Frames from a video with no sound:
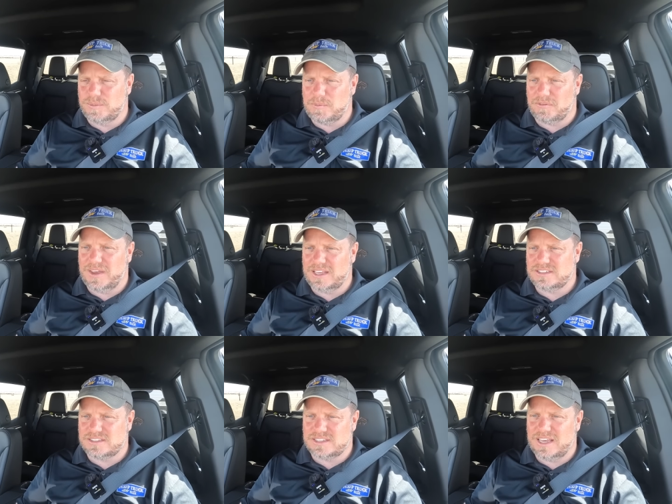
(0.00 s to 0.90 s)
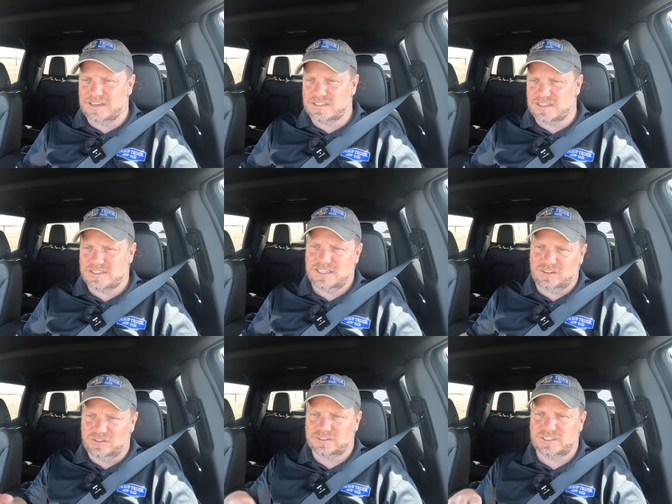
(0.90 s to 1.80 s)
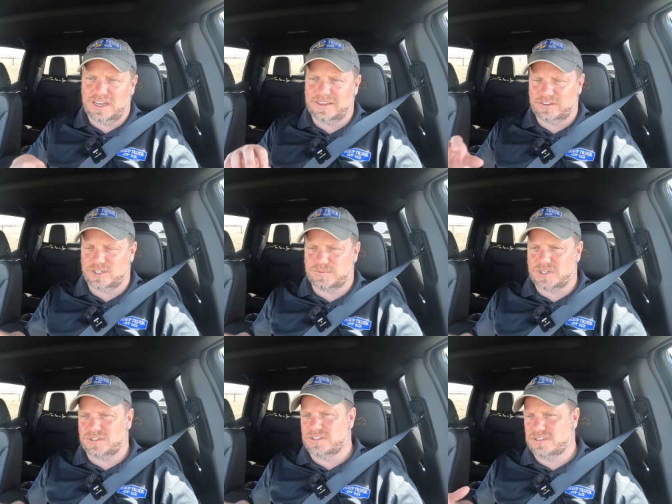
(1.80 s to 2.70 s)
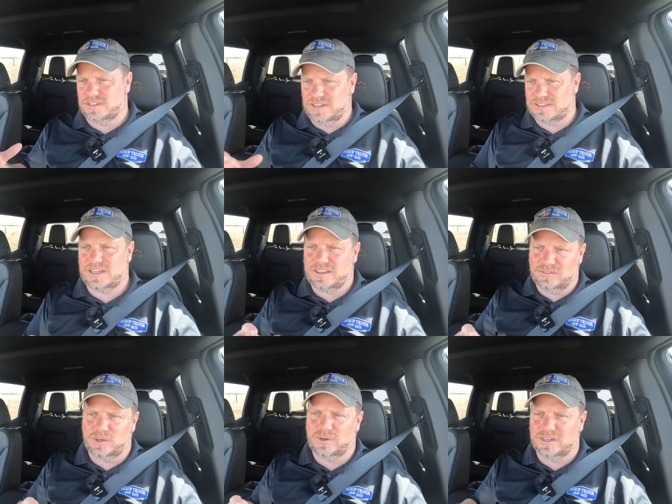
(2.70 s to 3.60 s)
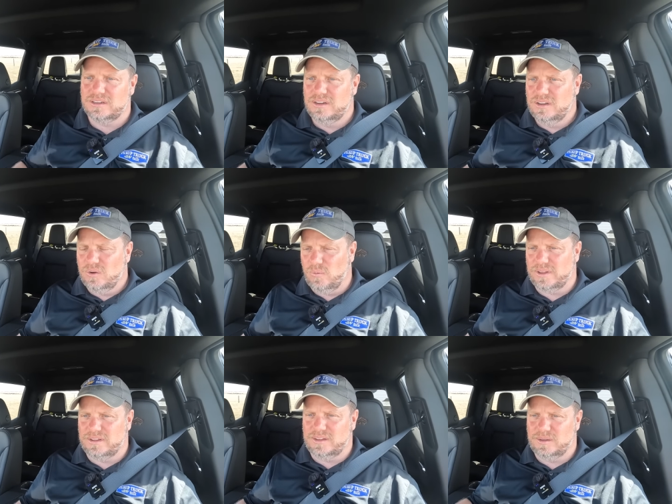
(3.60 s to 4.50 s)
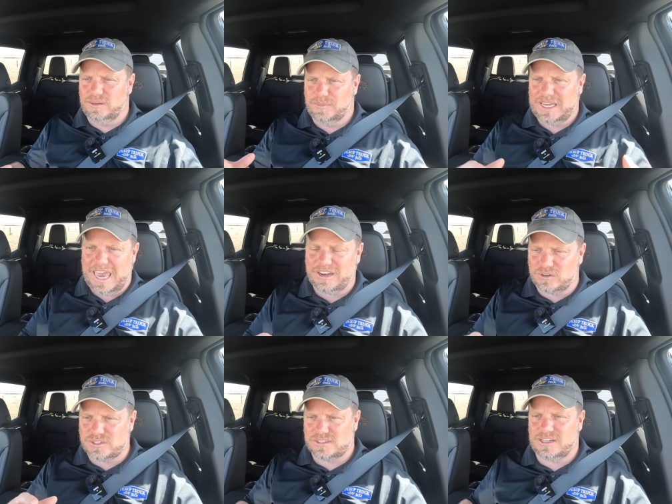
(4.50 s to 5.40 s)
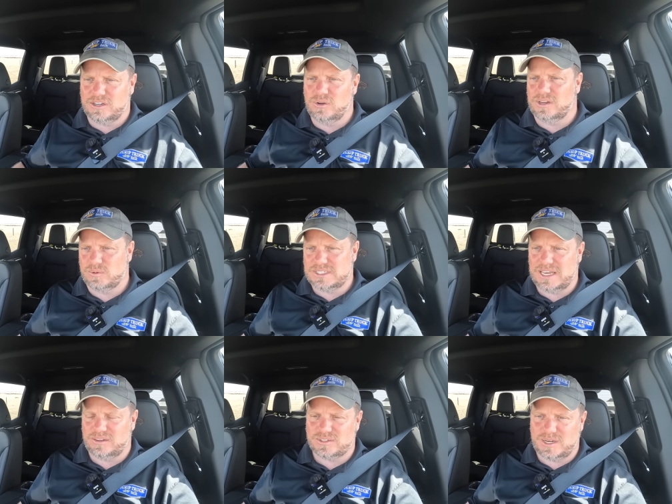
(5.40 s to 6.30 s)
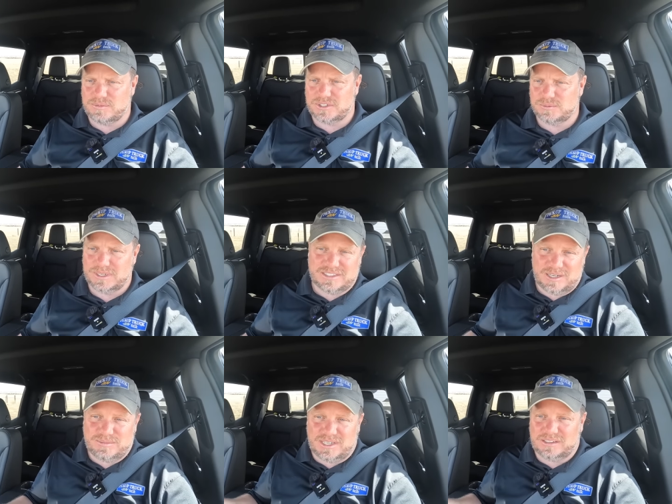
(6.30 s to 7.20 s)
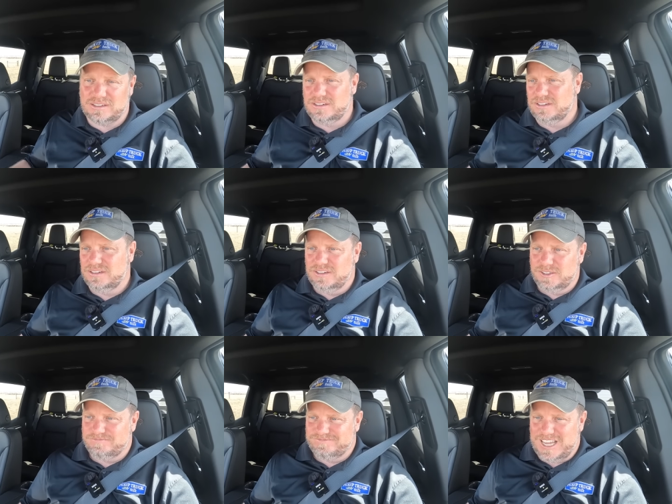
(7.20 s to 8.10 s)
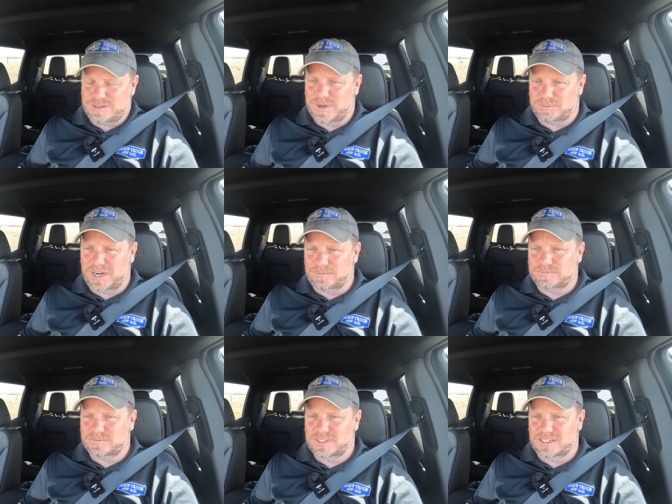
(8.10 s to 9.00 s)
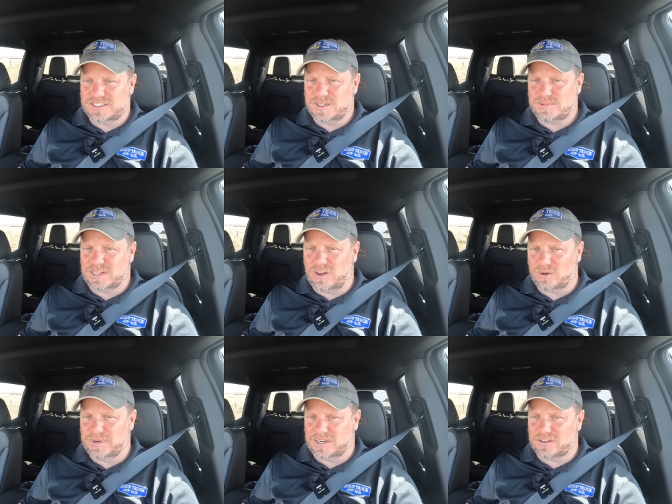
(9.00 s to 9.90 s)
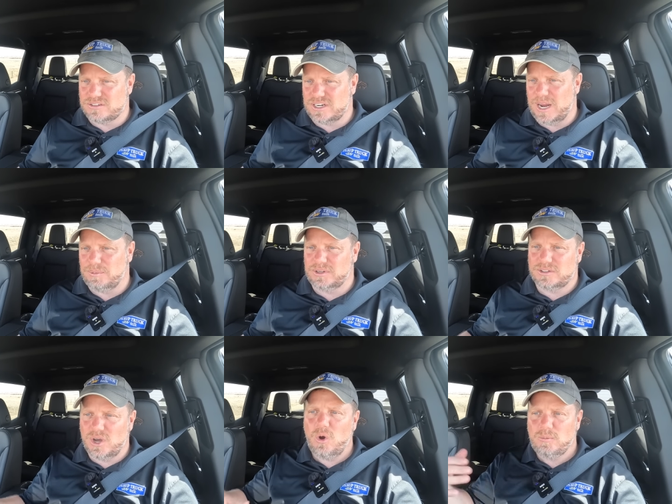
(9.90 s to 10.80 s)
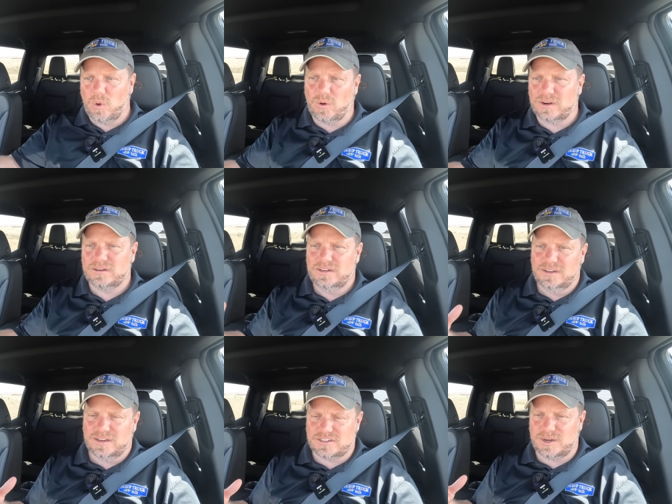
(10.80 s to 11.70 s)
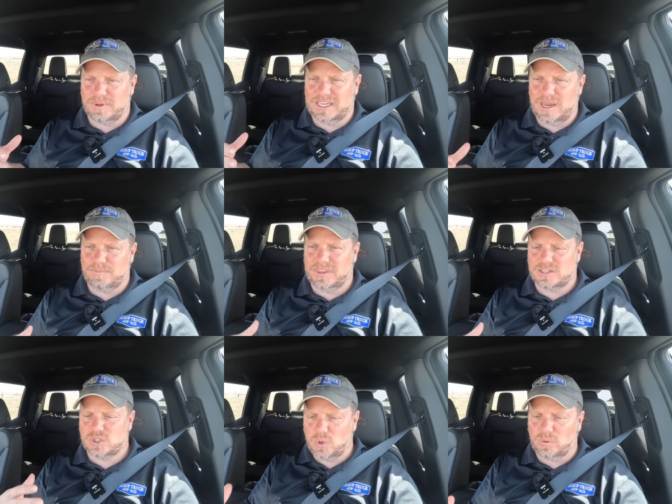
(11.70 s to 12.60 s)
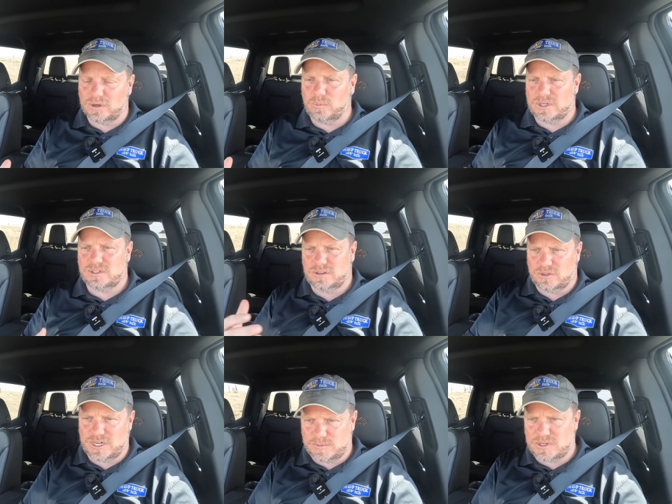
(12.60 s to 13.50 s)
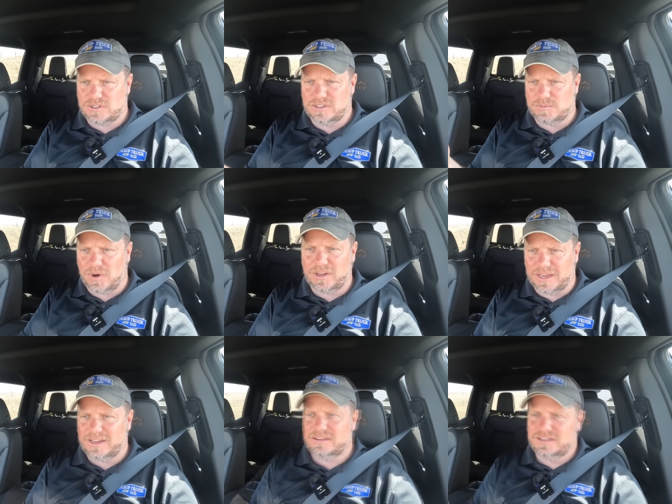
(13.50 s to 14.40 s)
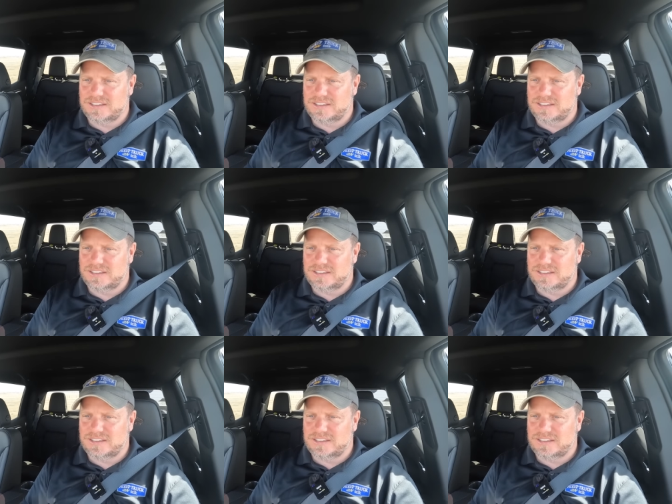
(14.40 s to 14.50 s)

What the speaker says: people have had since then is the seals on transmissions and inside the unit, whether the mechanicals inside the unit can withstand those temperatures. But it seems like it hasn't been a problem. And it seems like automakers are able to tow more because they're able to keep things cooler, which the transmission is part of that.